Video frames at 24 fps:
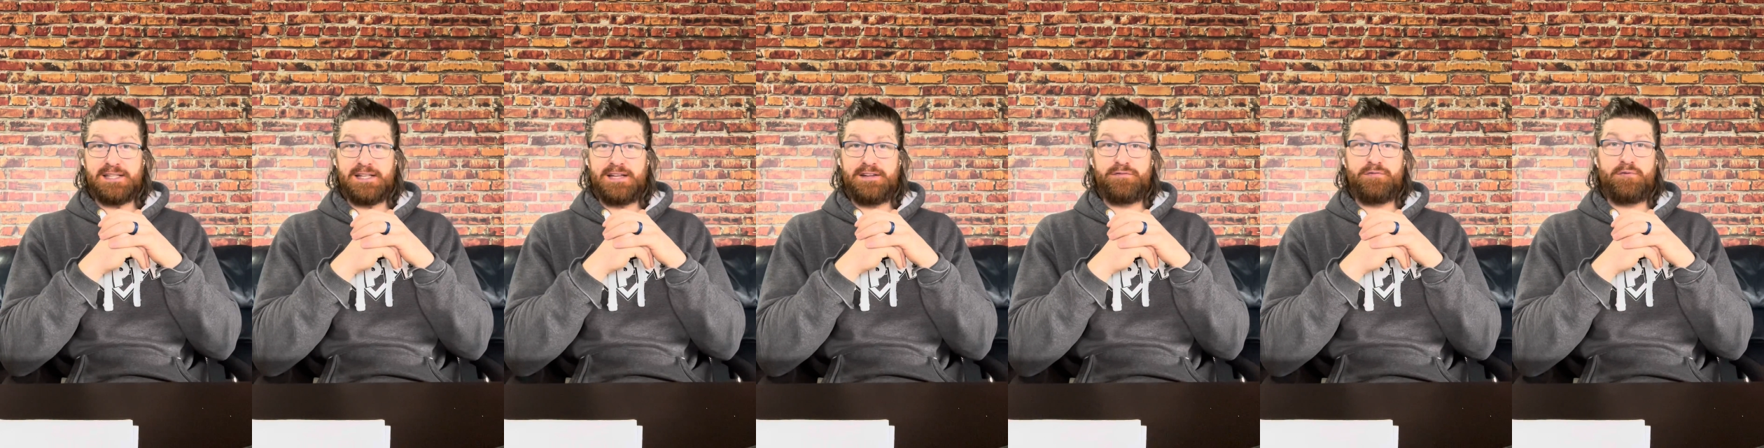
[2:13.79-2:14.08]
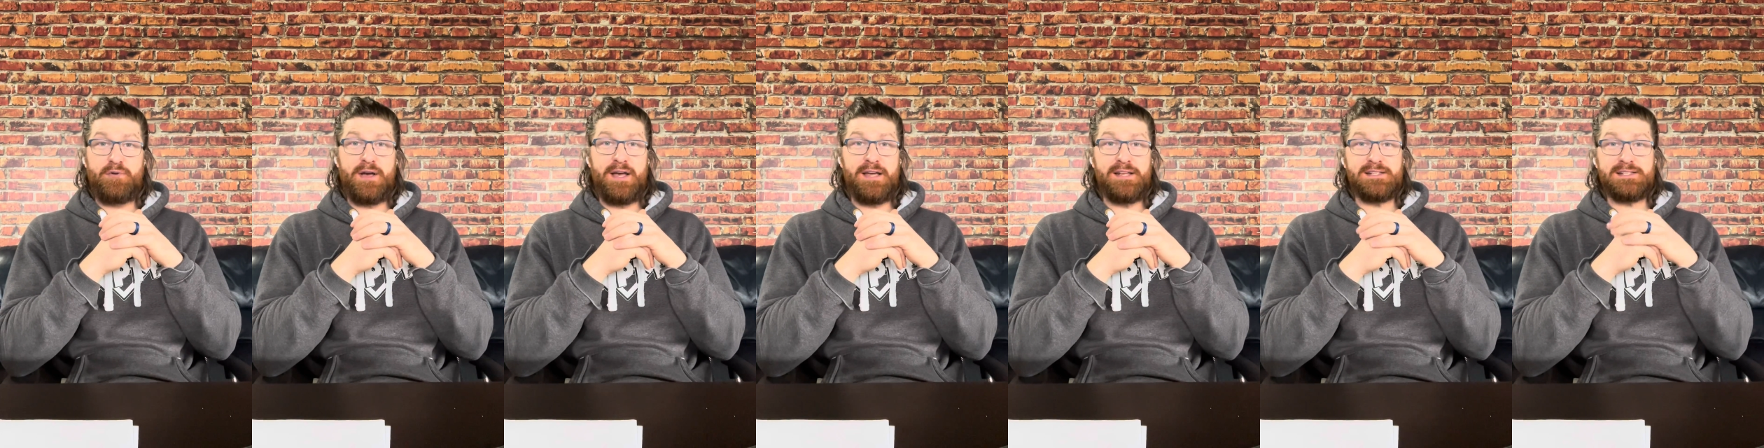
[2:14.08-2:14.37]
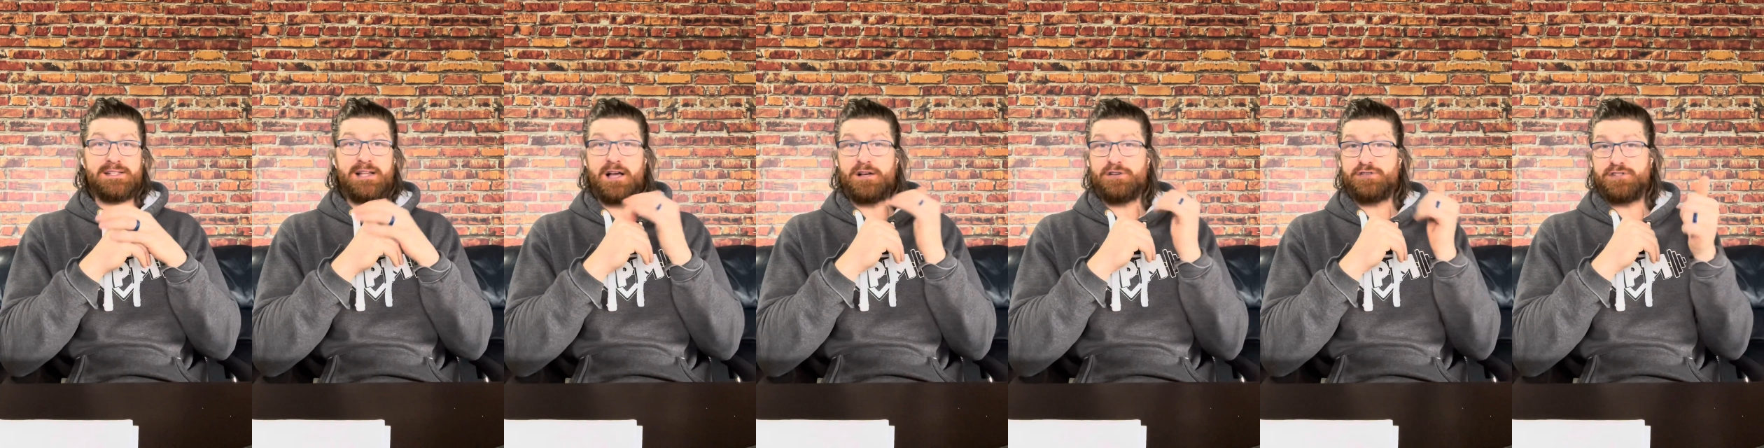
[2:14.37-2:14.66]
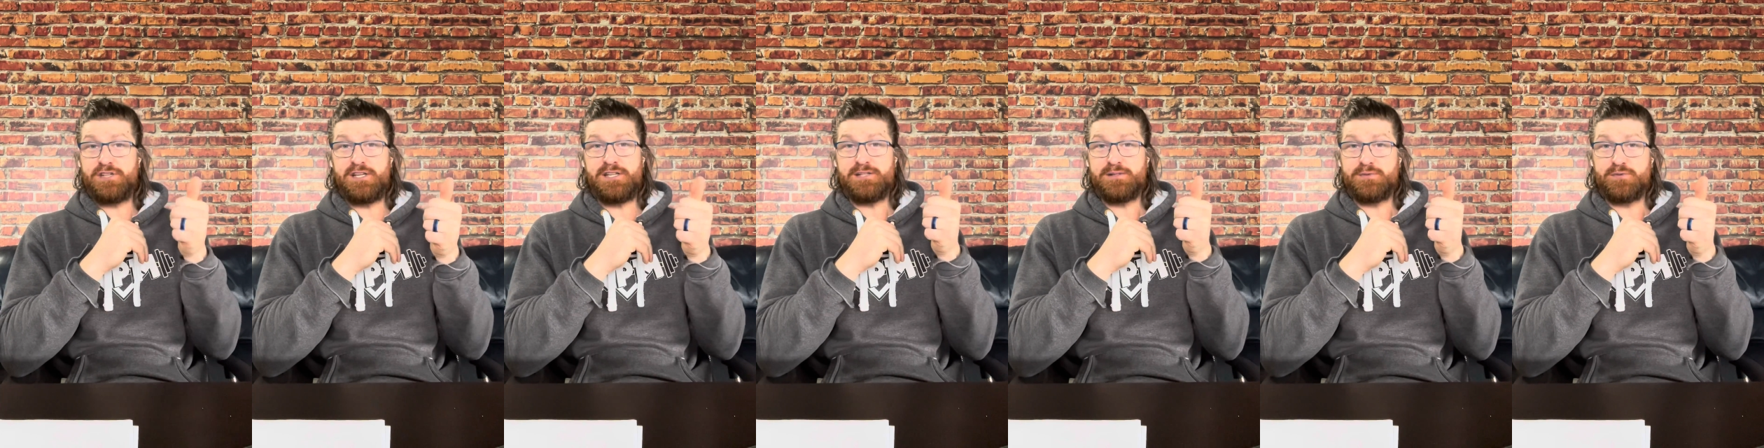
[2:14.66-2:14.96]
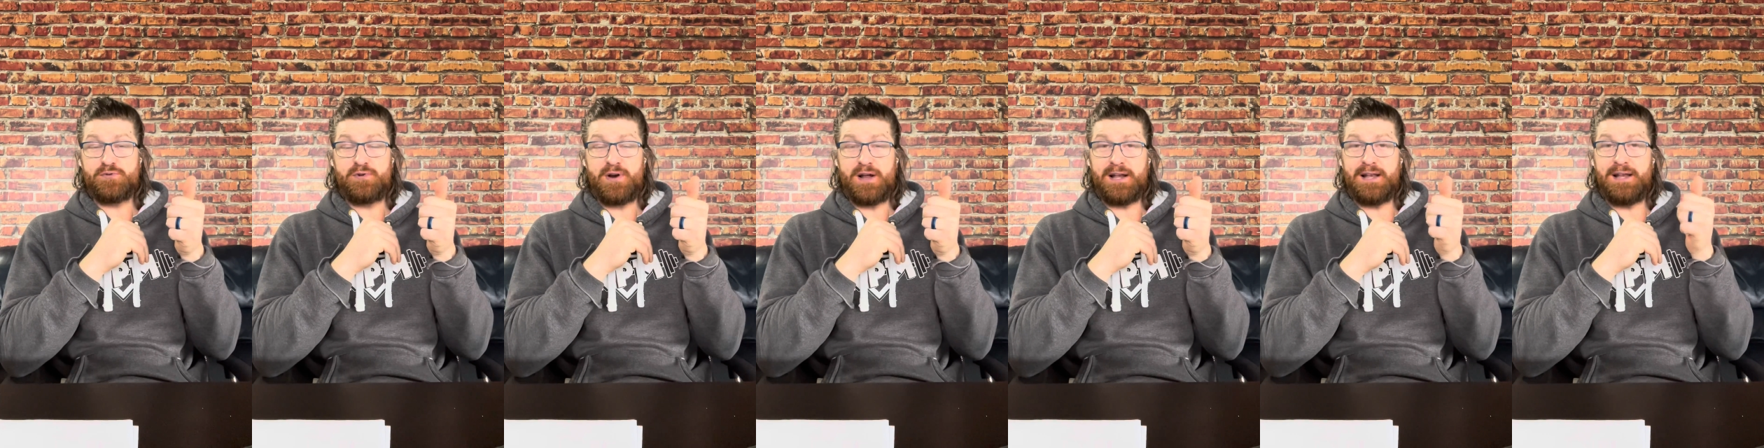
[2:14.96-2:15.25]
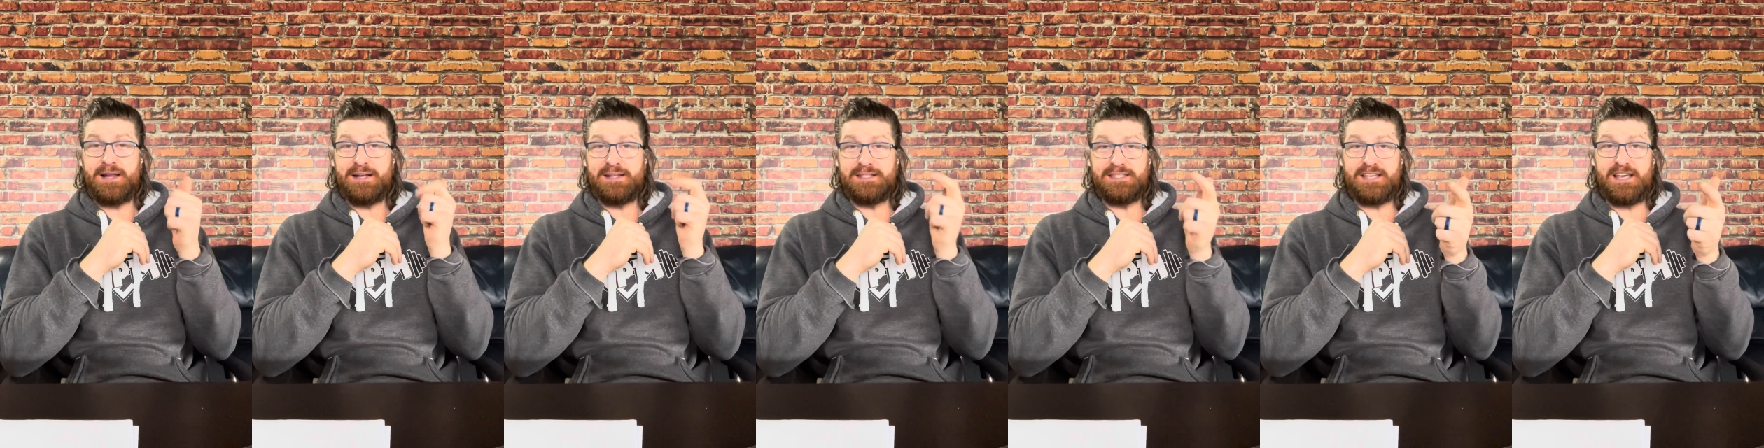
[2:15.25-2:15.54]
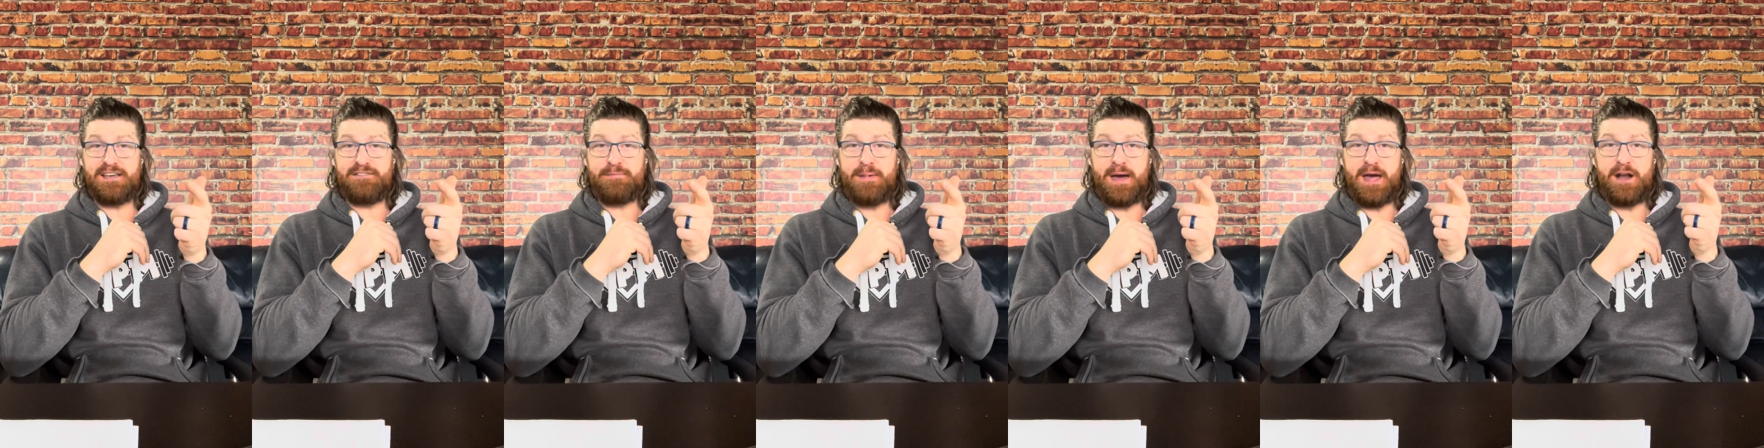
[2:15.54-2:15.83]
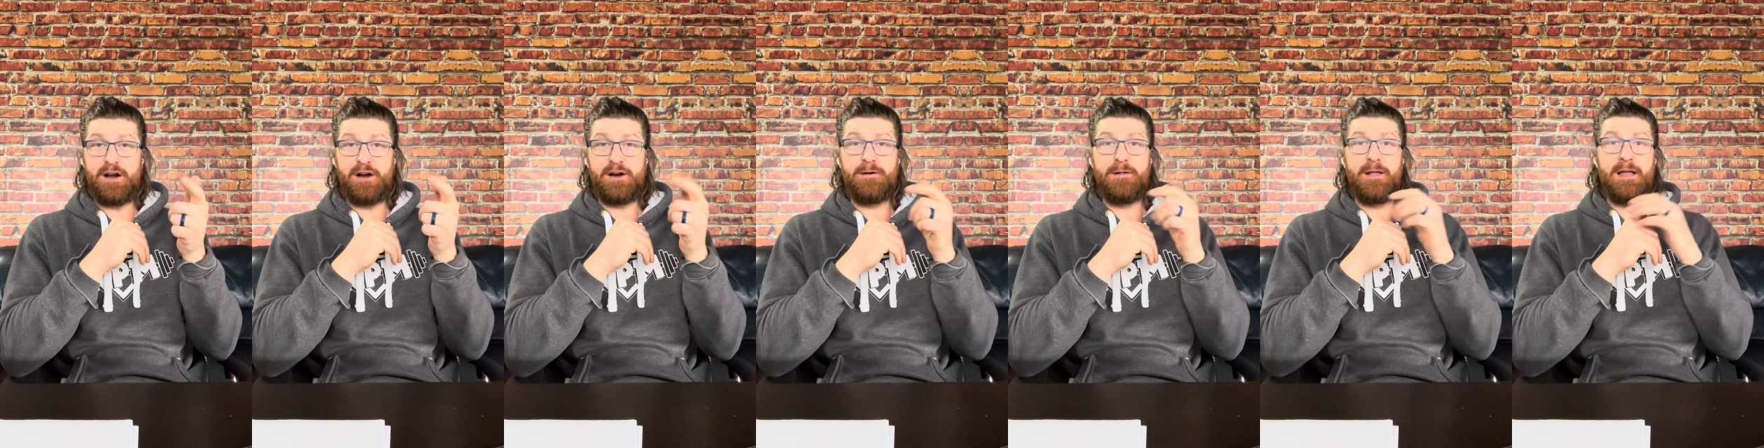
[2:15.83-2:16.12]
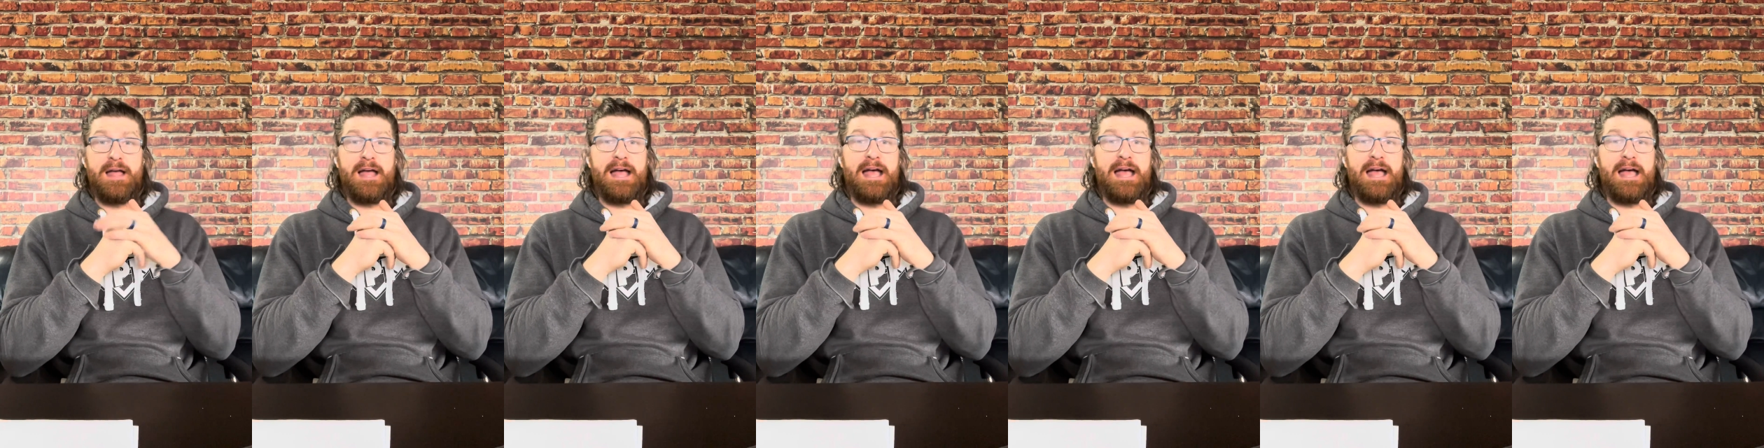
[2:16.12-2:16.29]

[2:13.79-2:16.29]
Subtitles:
to lift weight as long as you teach them correctly in a safe manner,